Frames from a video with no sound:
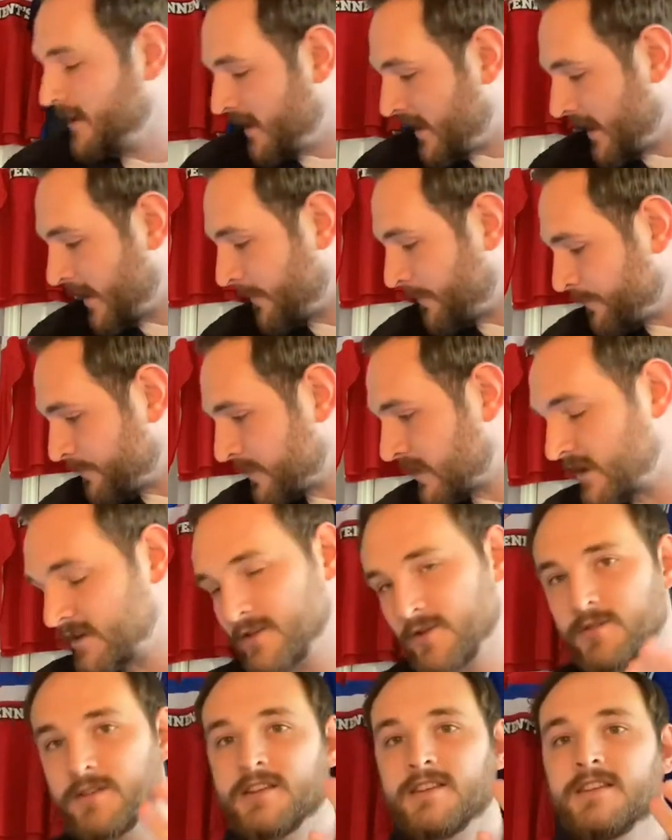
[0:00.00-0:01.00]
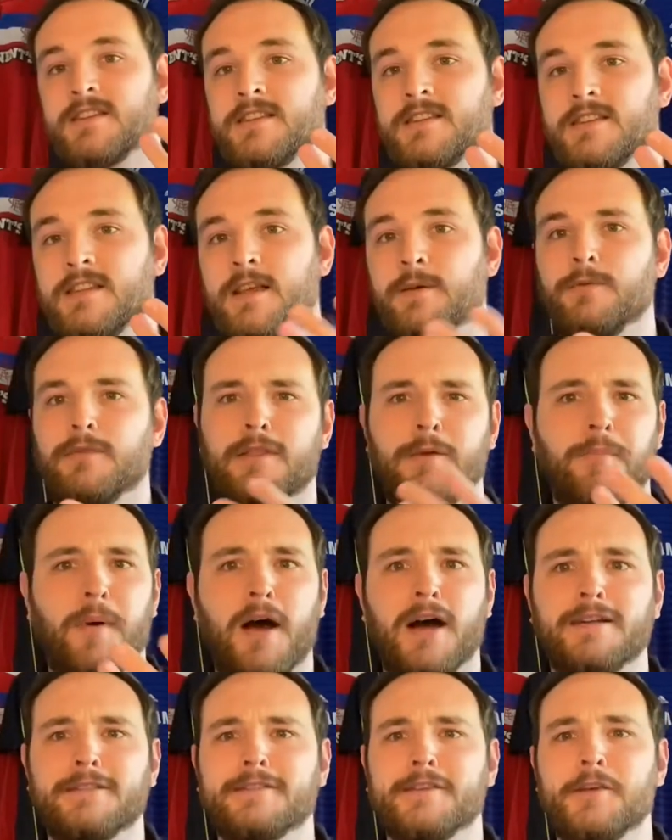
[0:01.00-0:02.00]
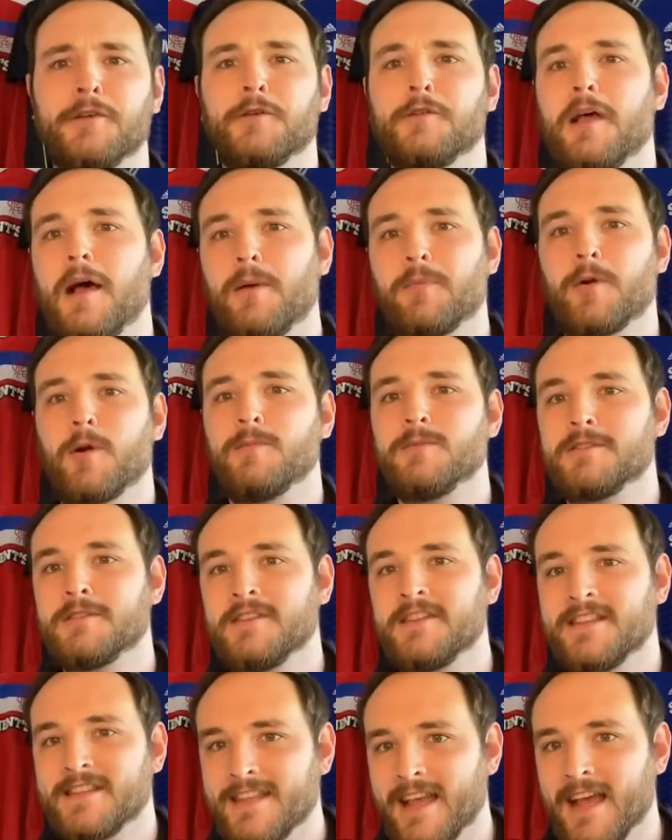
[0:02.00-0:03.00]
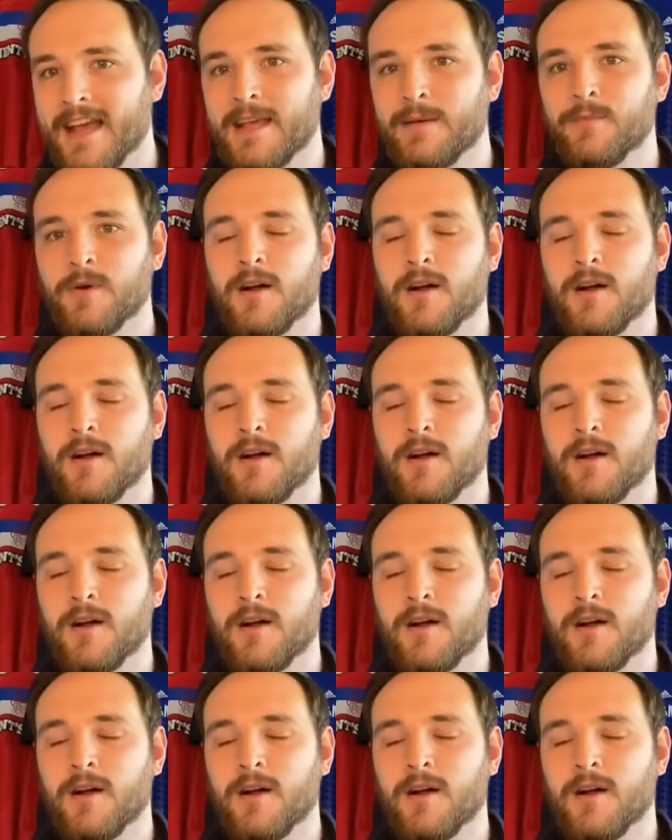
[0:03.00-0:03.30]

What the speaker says: So this is the part two that I promised the other day,